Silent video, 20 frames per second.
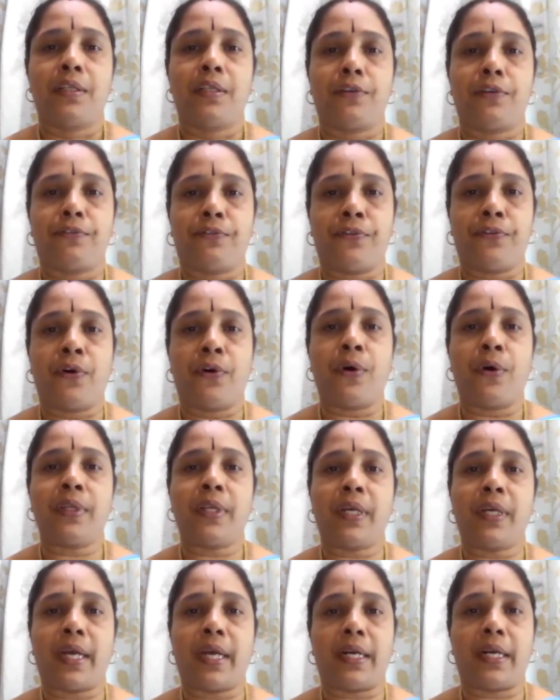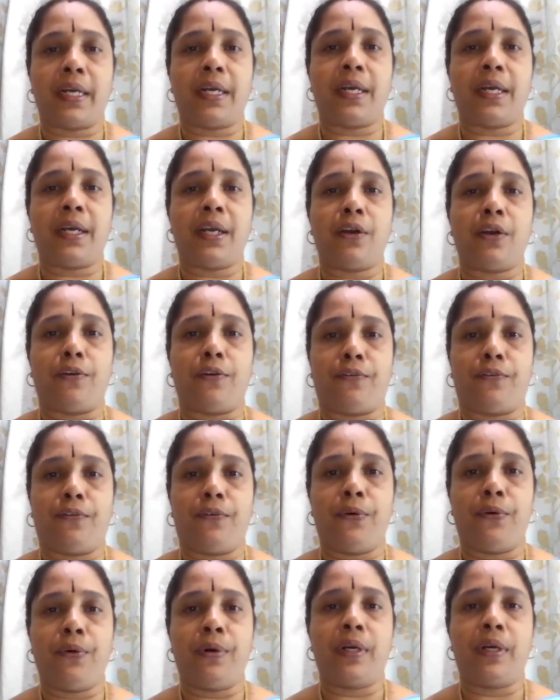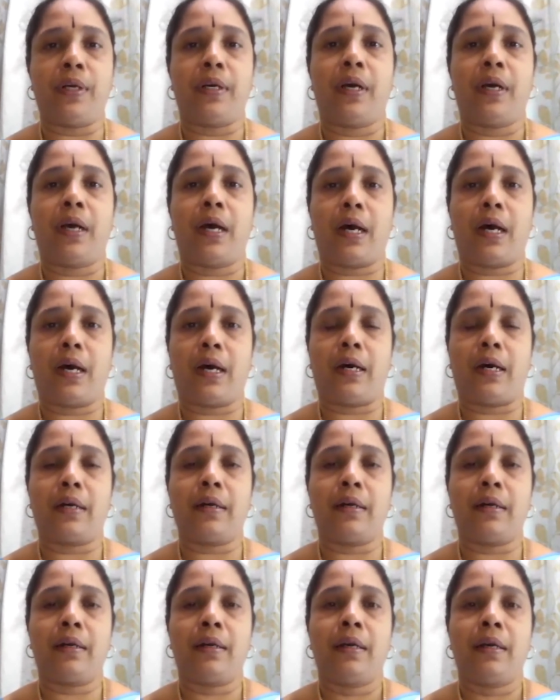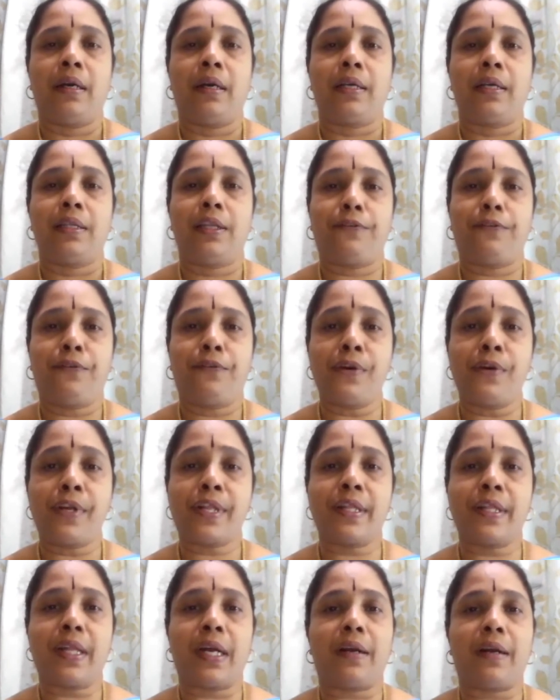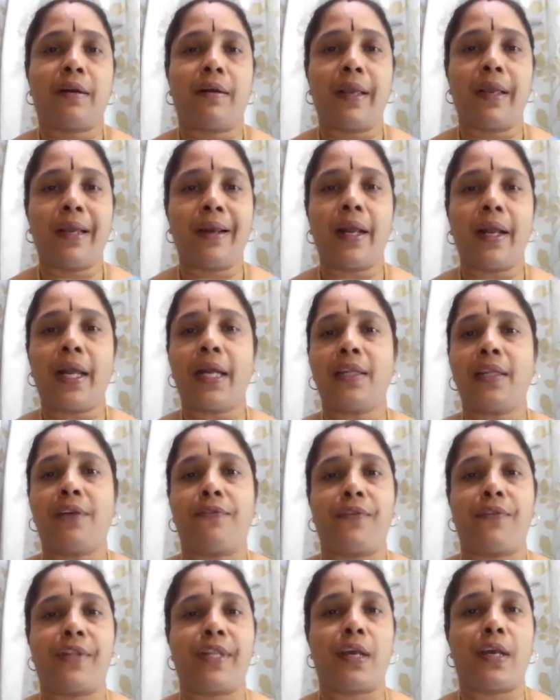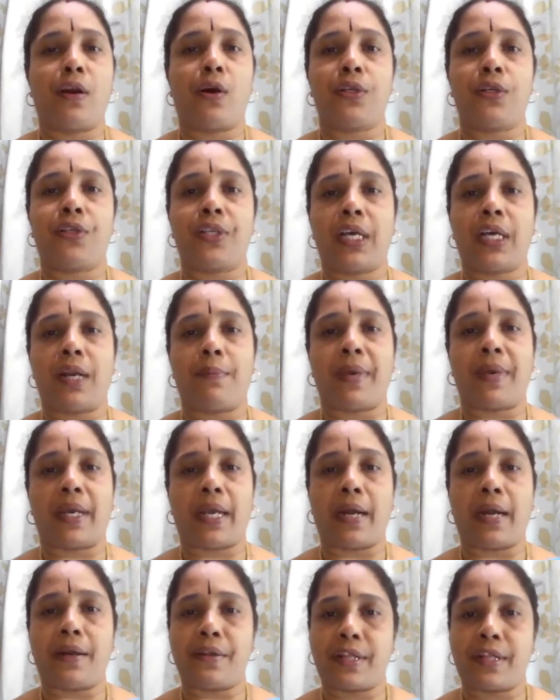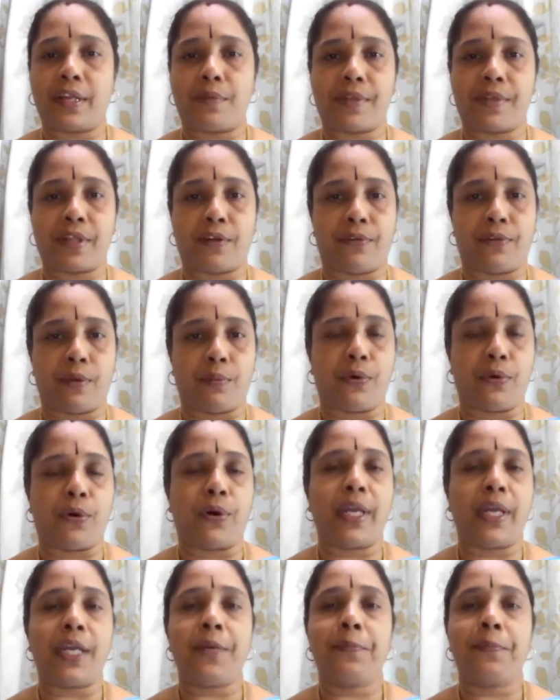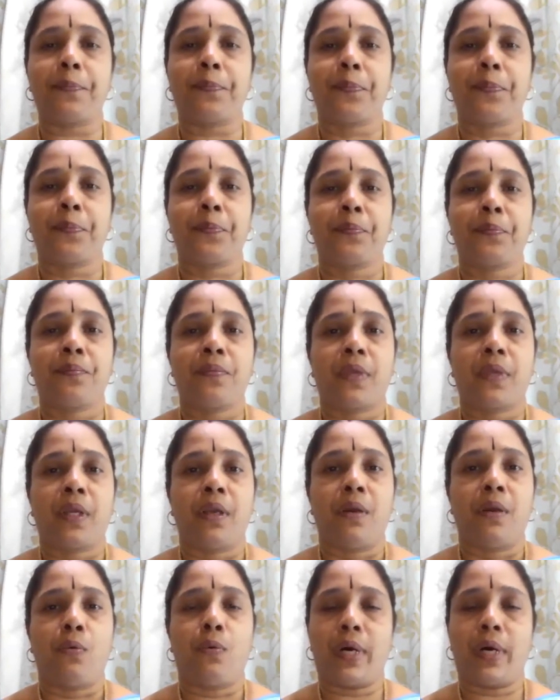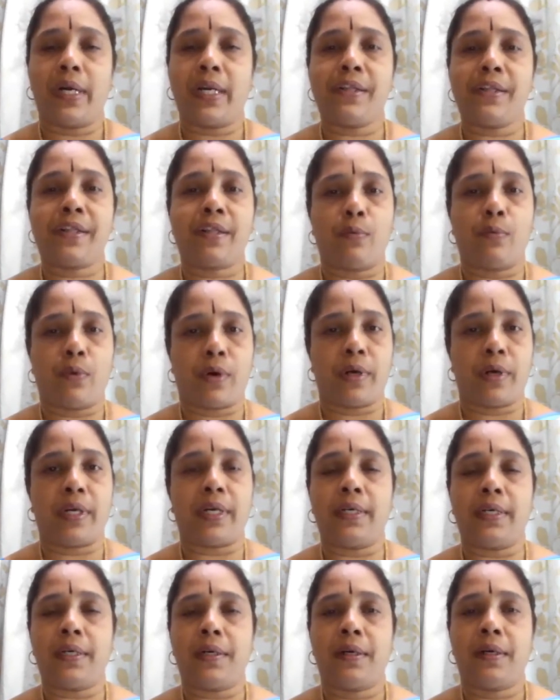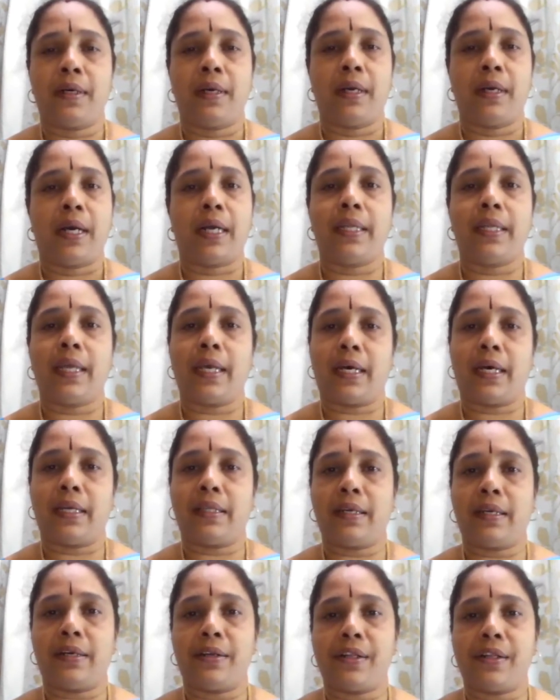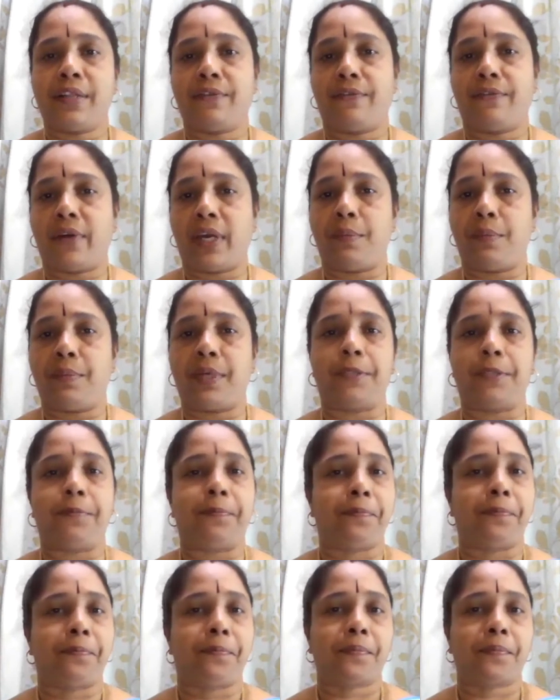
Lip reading: The fourth category of food are the foods that regulate the physiological mechanisms of the body. One is water and the other is fiber.